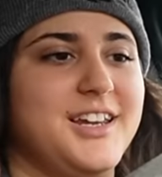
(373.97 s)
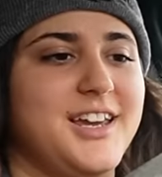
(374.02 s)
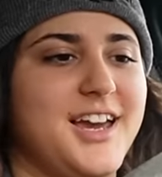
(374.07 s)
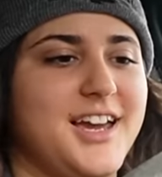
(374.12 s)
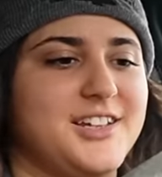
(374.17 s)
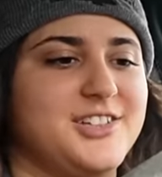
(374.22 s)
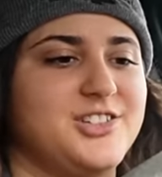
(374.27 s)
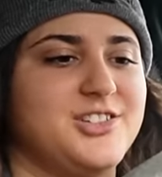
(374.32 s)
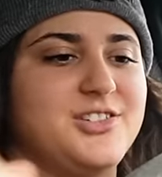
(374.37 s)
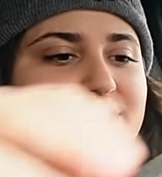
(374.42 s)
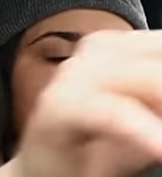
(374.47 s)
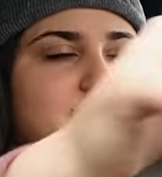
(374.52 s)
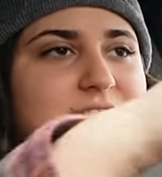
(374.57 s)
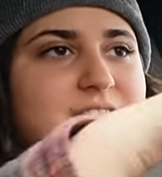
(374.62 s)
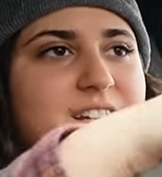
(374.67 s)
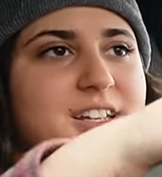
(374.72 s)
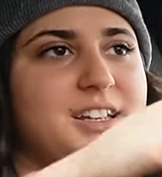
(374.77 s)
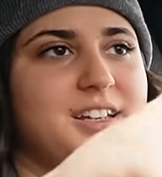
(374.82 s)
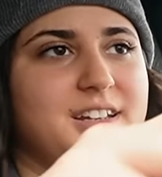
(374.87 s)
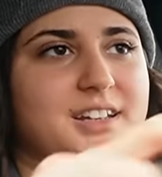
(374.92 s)
Yes.
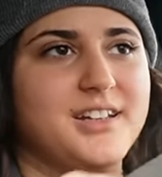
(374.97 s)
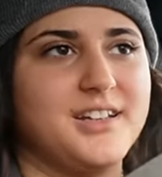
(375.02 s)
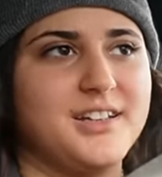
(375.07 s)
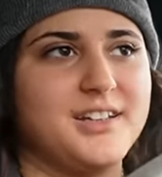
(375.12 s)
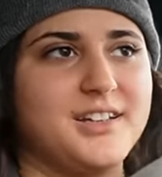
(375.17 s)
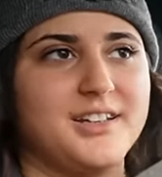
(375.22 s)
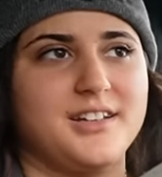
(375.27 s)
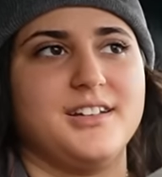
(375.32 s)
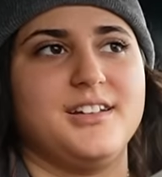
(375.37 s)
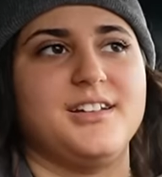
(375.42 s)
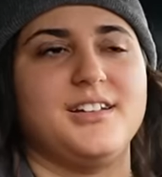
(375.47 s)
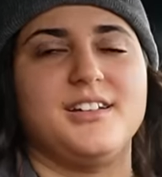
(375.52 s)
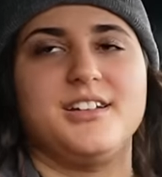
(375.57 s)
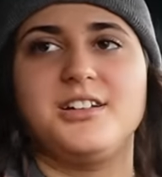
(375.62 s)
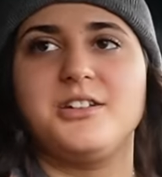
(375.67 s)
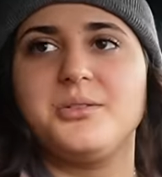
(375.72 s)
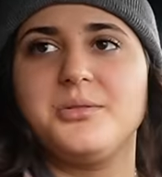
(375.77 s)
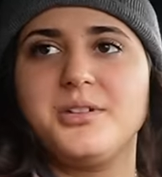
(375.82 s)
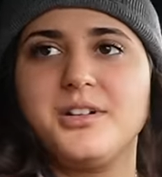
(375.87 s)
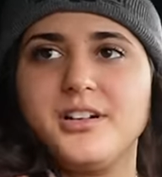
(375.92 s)

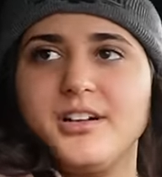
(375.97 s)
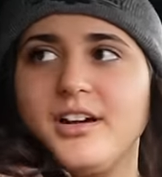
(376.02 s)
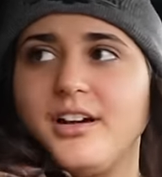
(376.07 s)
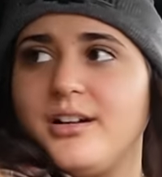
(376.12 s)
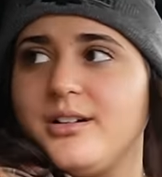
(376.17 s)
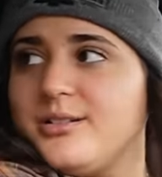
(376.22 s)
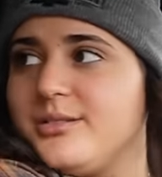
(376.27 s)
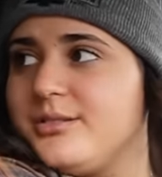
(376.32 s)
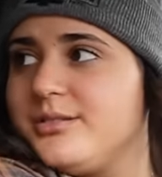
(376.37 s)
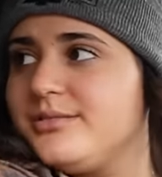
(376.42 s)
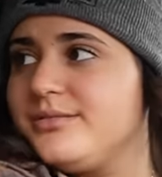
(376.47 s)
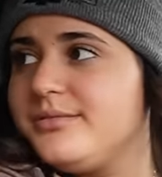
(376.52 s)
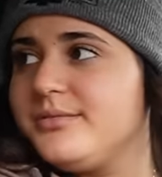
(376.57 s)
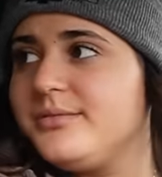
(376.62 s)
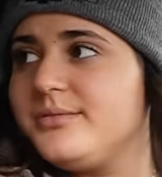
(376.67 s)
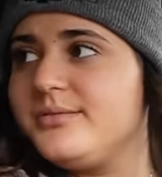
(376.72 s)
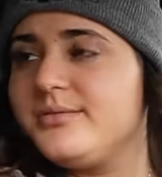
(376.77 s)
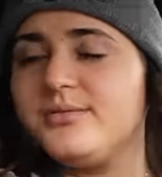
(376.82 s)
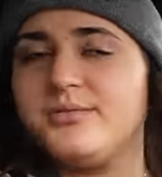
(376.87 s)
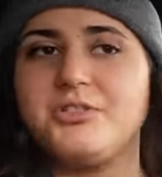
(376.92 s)
Here we go.
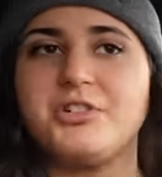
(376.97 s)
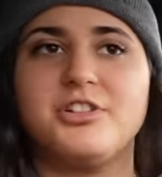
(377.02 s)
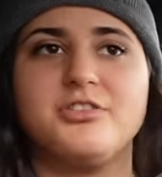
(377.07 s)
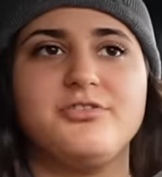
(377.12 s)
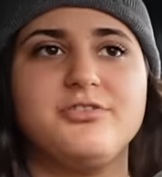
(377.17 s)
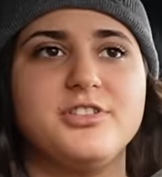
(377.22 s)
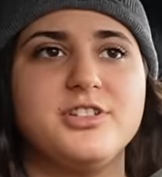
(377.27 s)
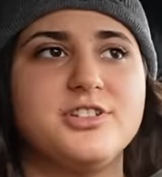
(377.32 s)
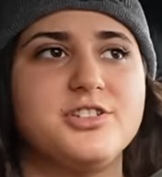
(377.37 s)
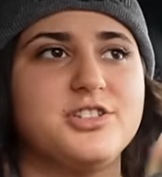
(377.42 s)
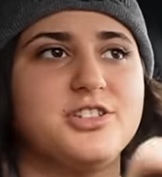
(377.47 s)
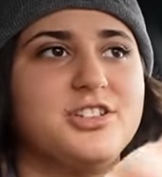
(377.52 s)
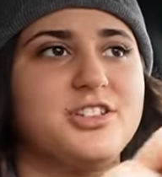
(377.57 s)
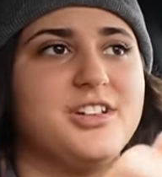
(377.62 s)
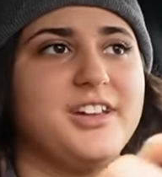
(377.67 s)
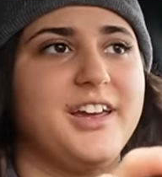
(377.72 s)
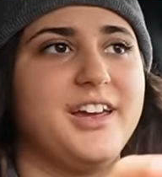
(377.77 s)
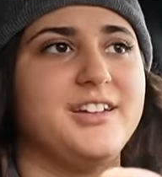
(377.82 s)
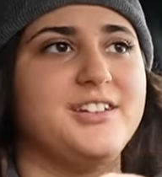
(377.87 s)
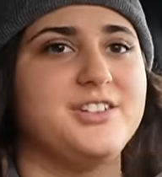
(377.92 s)
We're
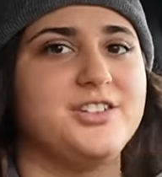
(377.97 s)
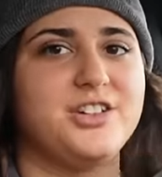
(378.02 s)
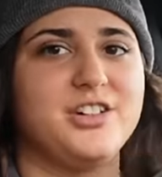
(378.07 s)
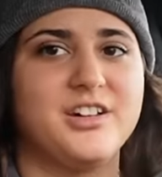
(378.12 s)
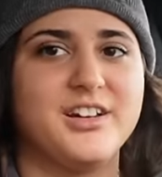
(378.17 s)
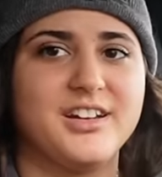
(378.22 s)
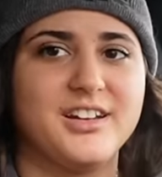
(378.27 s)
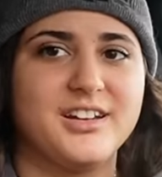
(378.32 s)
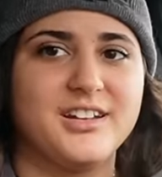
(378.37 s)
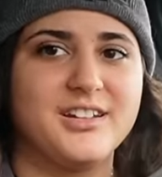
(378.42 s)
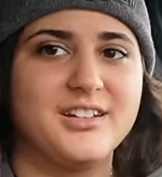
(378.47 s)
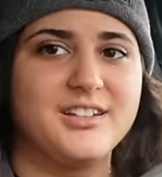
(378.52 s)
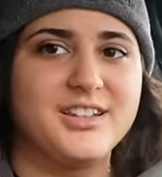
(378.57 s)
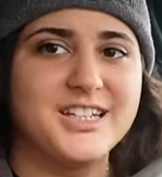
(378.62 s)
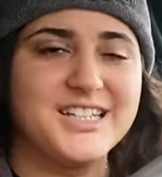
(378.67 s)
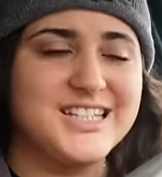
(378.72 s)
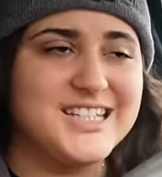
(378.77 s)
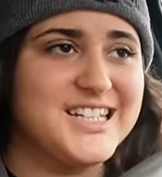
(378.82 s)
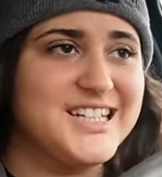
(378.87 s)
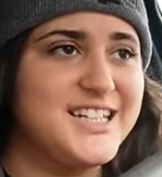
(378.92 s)
officially entering
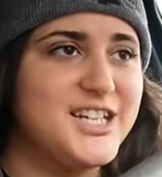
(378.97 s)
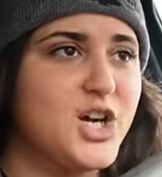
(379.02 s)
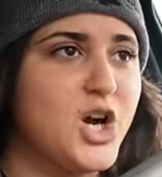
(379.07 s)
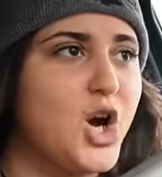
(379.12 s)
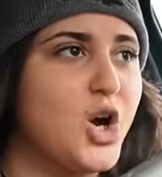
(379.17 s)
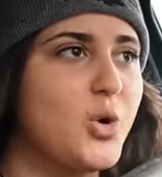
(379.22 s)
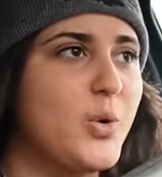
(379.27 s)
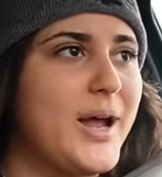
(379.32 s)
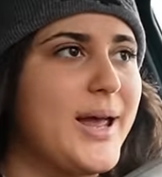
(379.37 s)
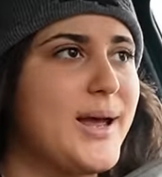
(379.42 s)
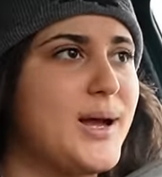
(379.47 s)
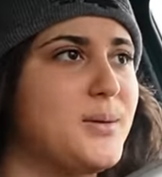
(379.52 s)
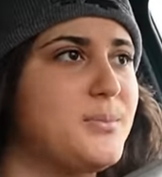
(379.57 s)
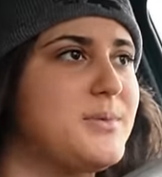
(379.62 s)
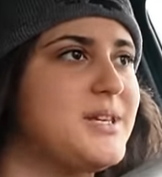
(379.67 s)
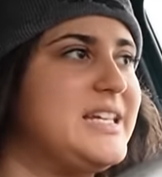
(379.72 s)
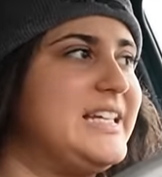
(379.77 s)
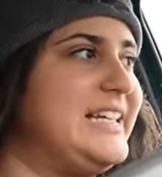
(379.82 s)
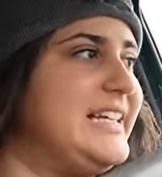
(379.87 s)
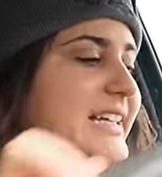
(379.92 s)
the
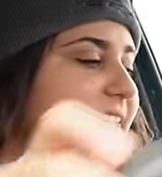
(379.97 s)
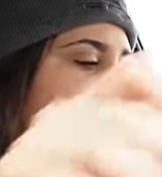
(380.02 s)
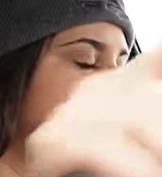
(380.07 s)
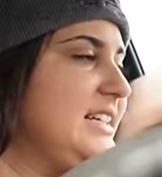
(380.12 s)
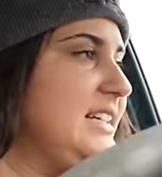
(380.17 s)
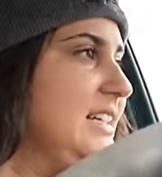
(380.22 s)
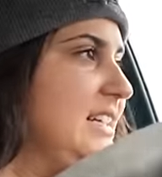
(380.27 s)
D-O-M-E.